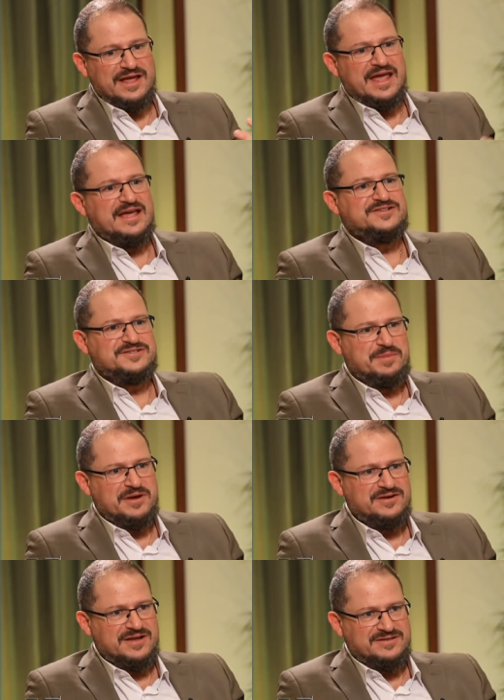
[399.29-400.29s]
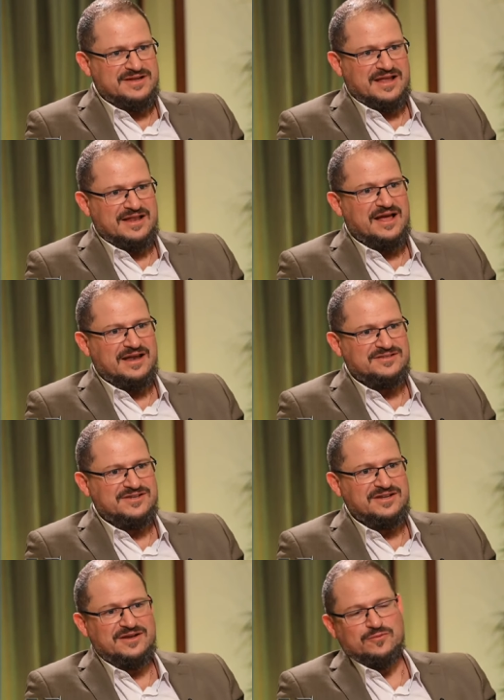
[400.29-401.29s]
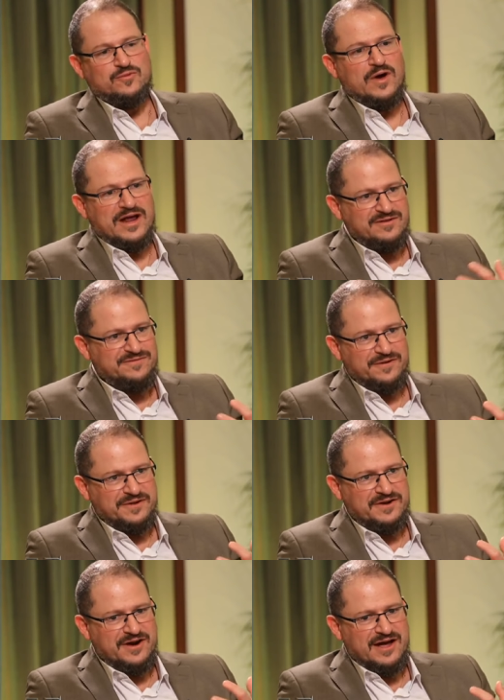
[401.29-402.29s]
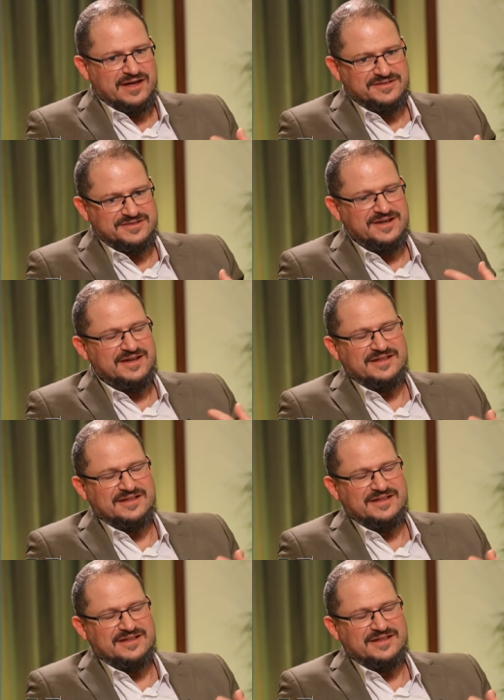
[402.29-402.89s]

experience technology right in front of their eyes.